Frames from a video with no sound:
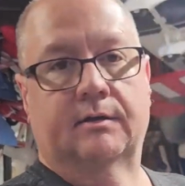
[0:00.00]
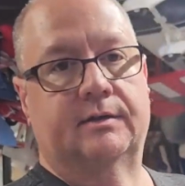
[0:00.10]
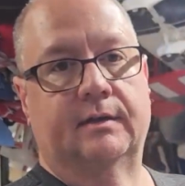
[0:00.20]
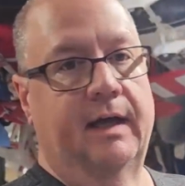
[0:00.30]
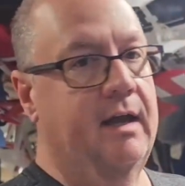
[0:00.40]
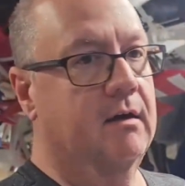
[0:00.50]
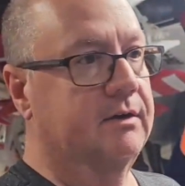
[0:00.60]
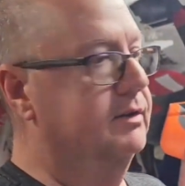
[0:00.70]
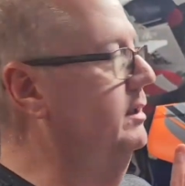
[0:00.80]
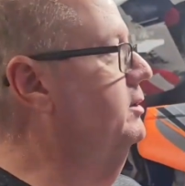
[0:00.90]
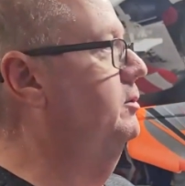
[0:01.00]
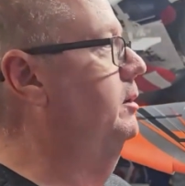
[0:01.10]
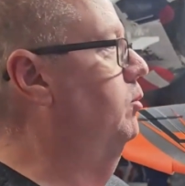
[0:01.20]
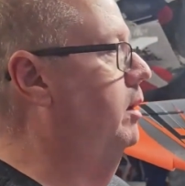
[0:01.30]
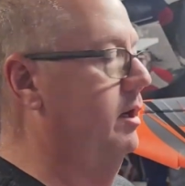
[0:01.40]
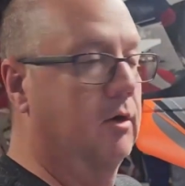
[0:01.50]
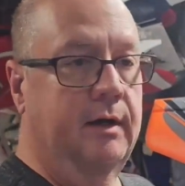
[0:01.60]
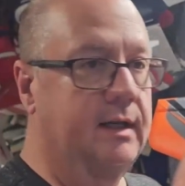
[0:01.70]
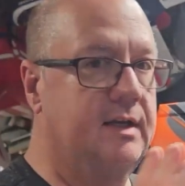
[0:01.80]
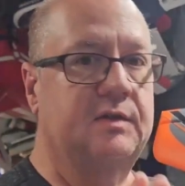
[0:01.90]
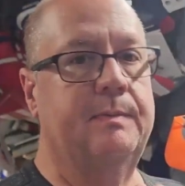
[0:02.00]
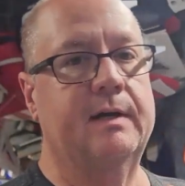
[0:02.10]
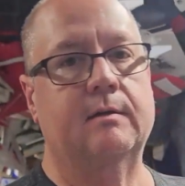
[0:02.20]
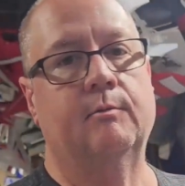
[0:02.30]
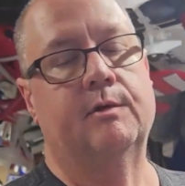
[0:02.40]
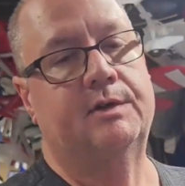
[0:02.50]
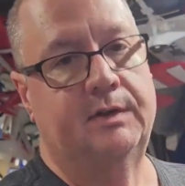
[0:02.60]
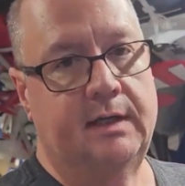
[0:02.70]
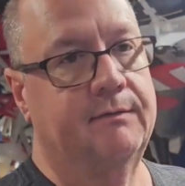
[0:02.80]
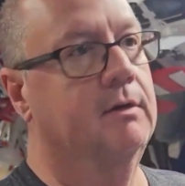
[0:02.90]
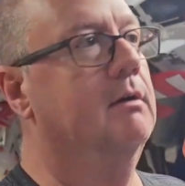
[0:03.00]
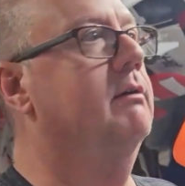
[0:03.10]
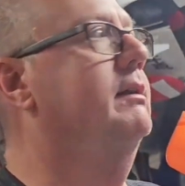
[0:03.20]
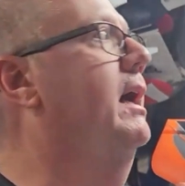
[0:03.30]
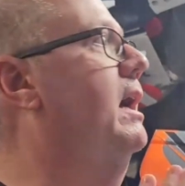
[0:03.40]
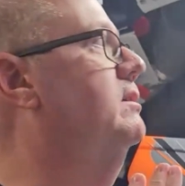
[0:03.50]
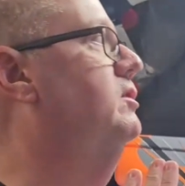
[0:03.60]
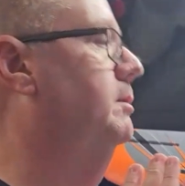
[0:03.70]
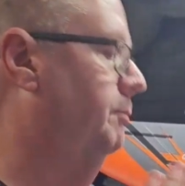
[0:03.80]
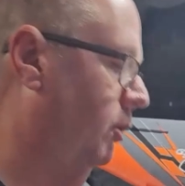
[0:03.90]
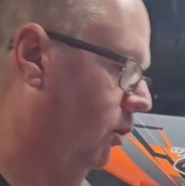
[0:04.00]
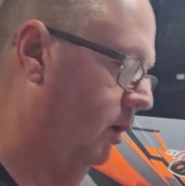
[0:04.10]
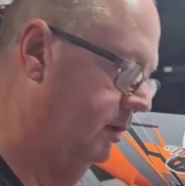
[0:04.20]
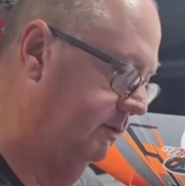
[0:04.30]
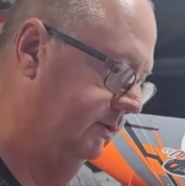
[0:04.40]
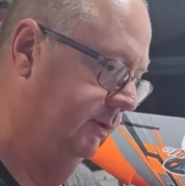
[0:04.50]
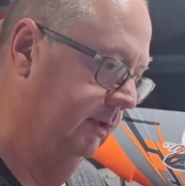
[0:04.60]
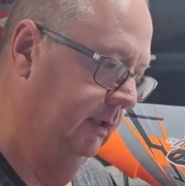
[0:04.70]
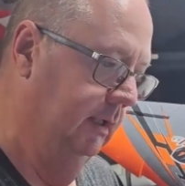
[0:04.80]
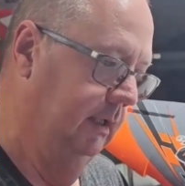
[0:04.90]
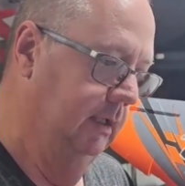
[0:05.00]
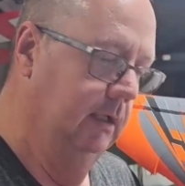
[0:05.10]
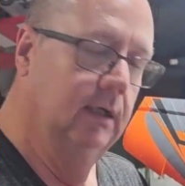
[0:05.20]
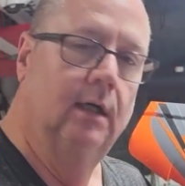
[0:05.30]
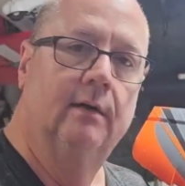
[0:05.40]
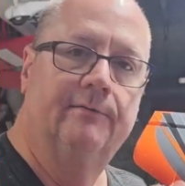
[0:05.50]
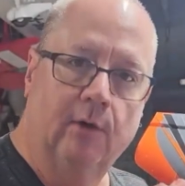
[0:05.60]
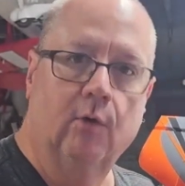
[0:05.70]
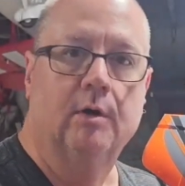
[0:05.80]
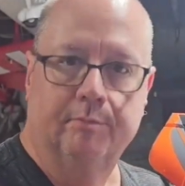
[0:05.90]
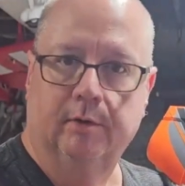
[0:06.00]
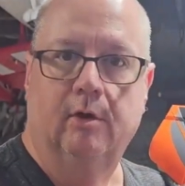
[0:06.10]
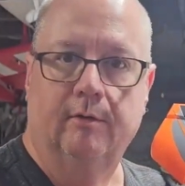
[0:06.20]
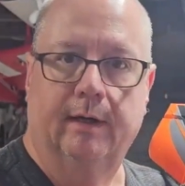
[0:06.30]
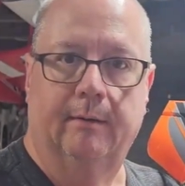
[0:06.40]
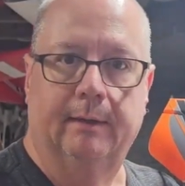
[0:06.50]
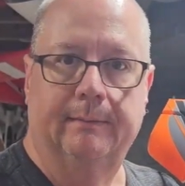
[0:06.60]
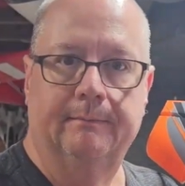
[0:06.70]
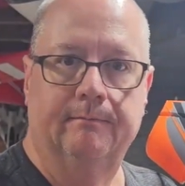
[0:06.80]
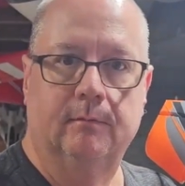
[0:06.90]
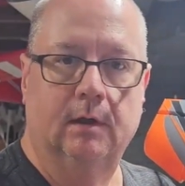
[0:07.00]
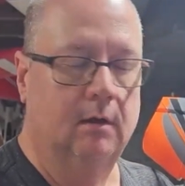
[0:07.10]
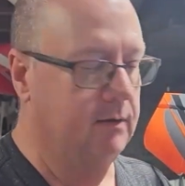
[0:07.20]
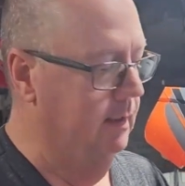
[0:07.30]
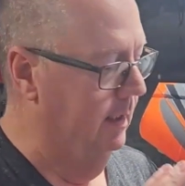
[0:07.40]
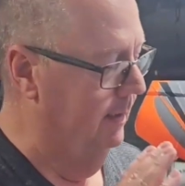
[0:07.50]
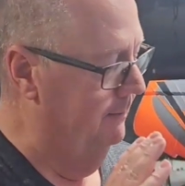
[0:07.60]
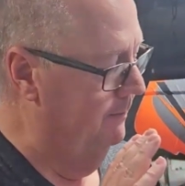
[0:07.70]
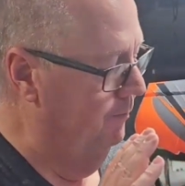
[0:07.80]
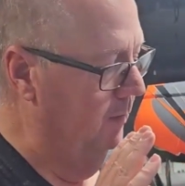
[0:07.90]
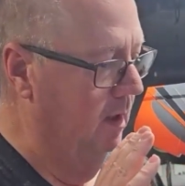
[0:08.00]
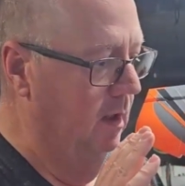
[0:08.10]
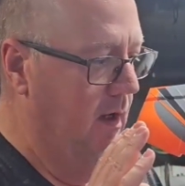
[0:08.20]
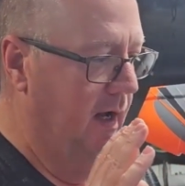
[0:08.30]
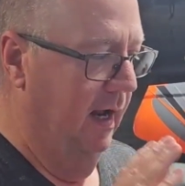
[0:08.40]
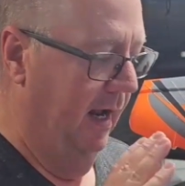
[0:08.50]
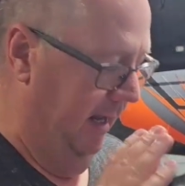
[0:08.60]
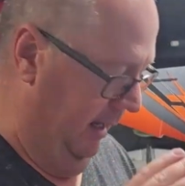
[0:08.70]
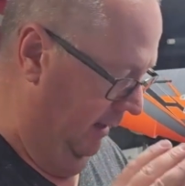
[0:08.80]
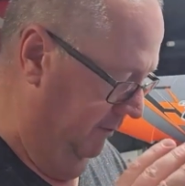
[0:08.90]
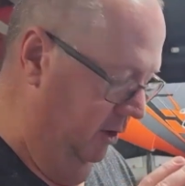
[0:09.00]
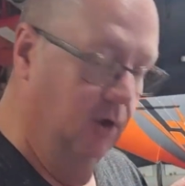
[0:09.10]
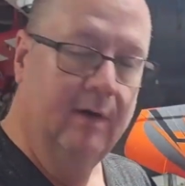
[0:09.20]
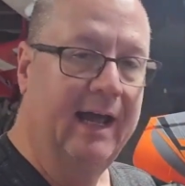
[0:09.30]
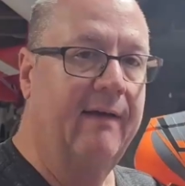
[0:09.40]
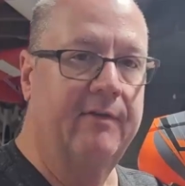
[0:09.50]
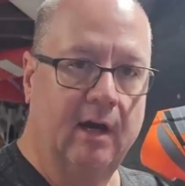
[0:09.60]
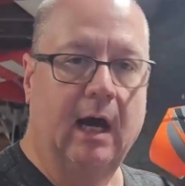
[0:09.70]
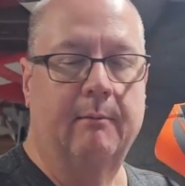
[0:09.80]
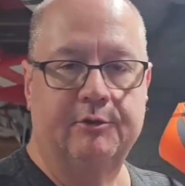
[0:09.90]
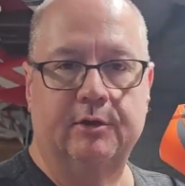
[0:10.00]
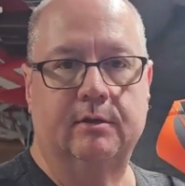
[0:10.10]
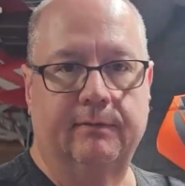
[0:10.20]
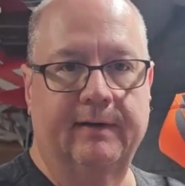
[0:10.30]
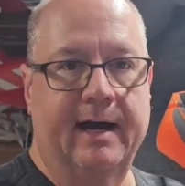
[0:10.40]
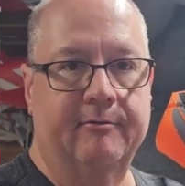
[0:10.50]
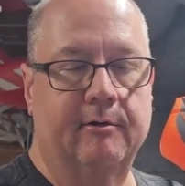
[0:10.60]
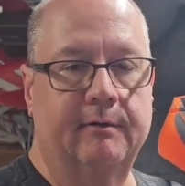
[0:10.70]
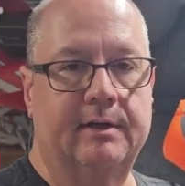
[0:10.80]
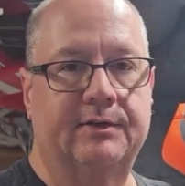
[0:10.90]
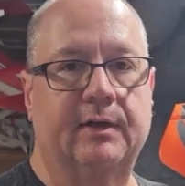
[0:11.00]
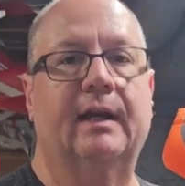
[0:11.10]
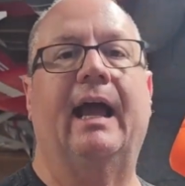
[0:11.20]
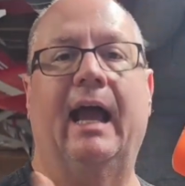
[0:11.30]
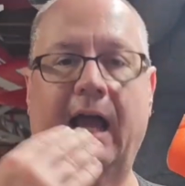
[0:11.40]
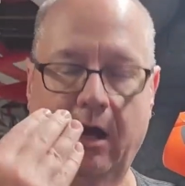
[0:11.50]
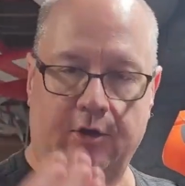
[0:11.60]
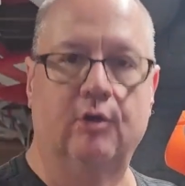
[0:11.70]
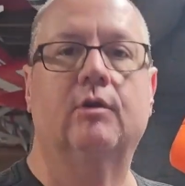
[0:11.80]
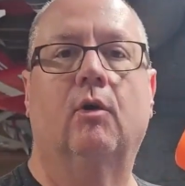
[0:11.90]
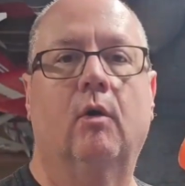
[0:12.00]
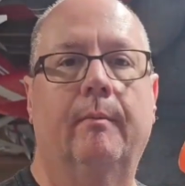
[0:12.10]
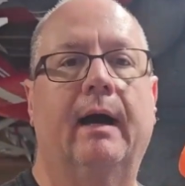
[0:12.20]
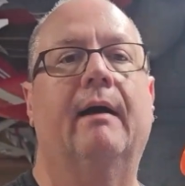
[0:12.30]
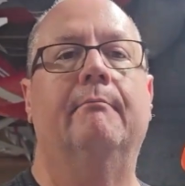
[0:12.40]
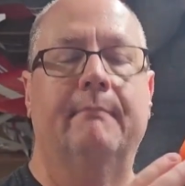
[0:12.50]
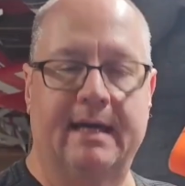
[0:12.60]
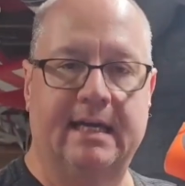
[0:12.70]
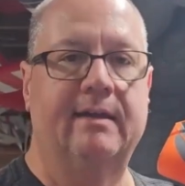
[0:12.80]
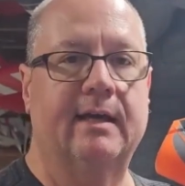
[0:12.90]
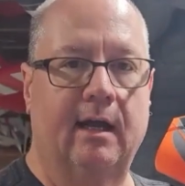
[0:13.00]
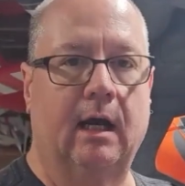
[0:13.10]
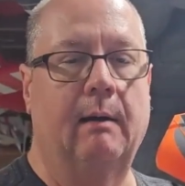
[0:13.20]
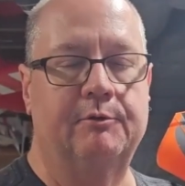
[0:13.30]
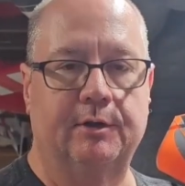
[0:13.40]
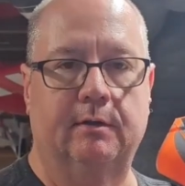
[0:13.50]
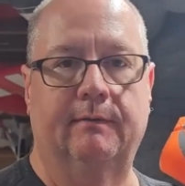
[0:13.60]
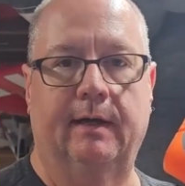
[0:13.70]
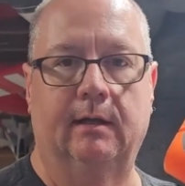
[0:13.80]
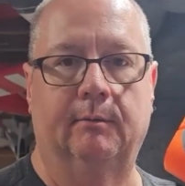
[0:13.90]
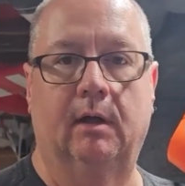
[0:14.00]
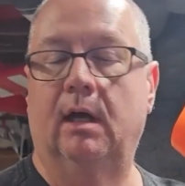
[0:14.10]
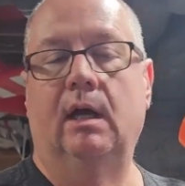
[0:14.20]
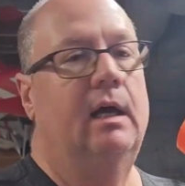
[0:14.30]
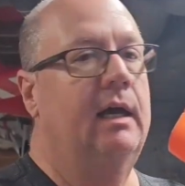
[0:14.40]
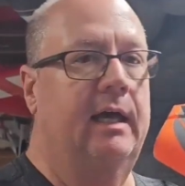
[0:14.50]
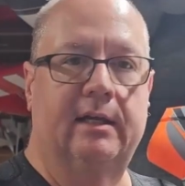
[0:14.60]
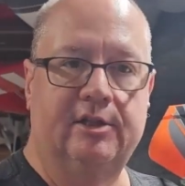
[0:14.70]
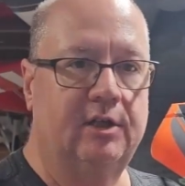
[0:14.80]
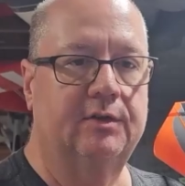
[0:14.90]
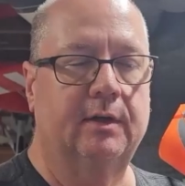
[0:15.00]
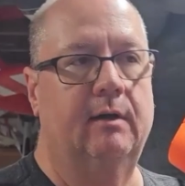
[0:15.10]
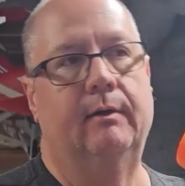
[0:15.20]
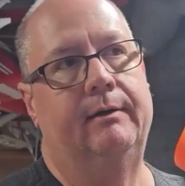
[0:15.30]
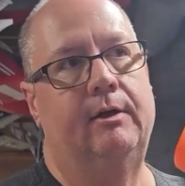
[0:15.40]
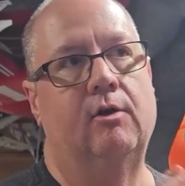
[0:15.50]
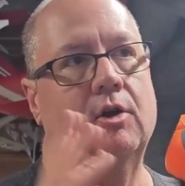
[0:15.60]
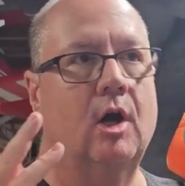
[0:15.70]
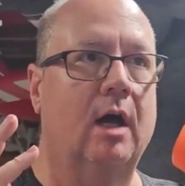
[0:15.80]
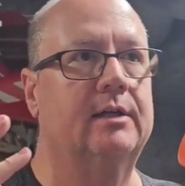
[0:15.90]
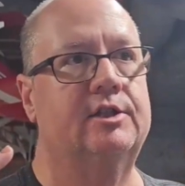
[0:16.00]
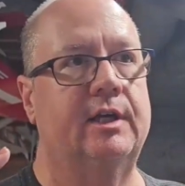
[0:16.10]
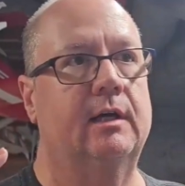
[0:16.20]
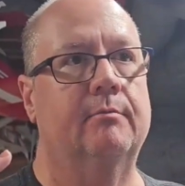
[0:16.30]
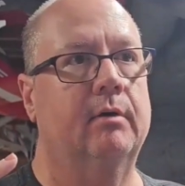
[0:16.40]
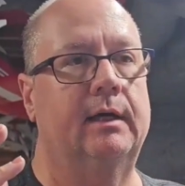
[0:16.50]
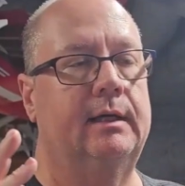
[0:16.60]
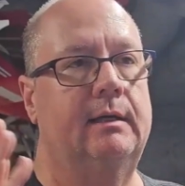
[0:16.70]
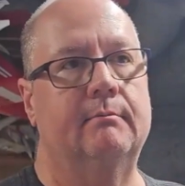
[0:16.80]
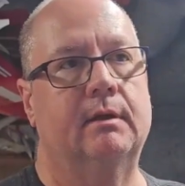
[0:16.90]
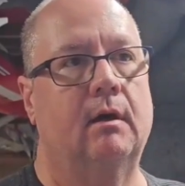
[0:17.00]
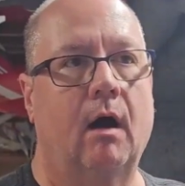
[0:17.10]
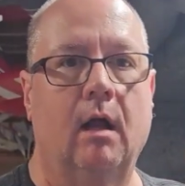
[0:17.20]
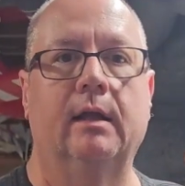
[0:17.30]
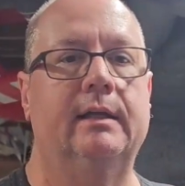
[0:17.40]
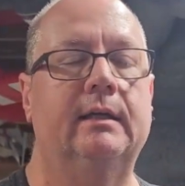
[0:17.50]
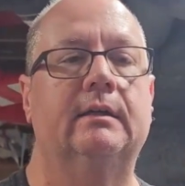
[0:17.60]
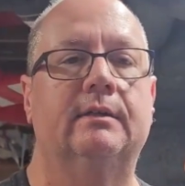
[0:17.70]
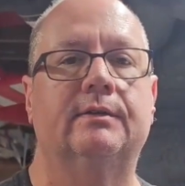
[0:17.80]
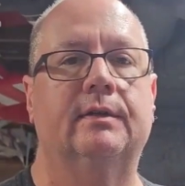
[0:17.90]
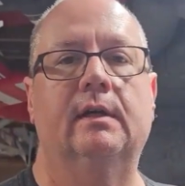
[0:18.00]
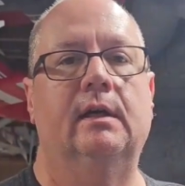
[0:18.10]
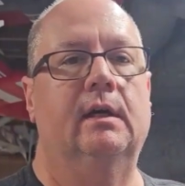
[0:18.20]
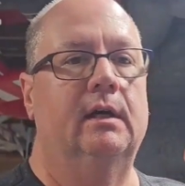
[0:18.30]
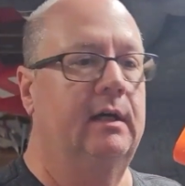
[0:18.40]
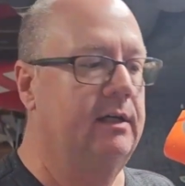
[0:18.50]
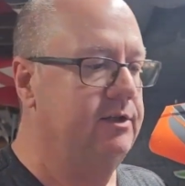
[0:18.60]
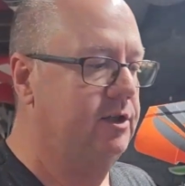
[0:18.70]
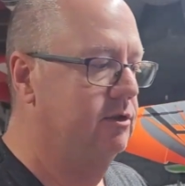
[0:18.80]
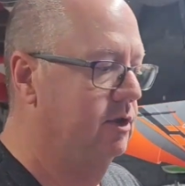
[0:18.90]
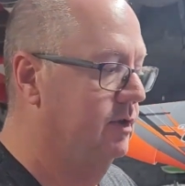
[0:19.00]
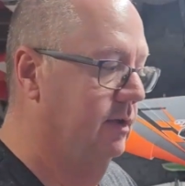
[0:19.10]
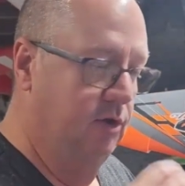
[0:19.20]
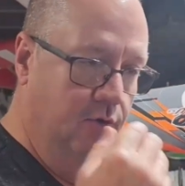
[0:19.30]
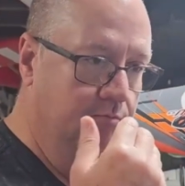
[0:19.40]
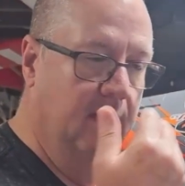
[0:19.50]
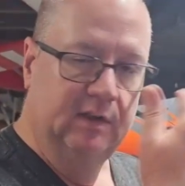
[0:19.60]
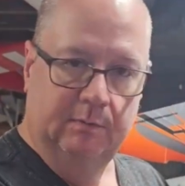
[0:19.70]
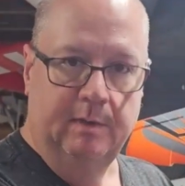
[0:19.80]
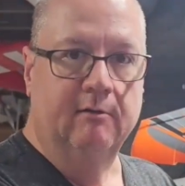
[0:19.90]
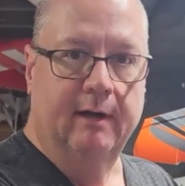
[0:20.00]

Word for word: 631 or any Spektrum receiver that supports forward programming, okay, and if you don't have the option to factory reset, how you go about making that option available. And it's just, you can call it jailbreaking, but all it is you must be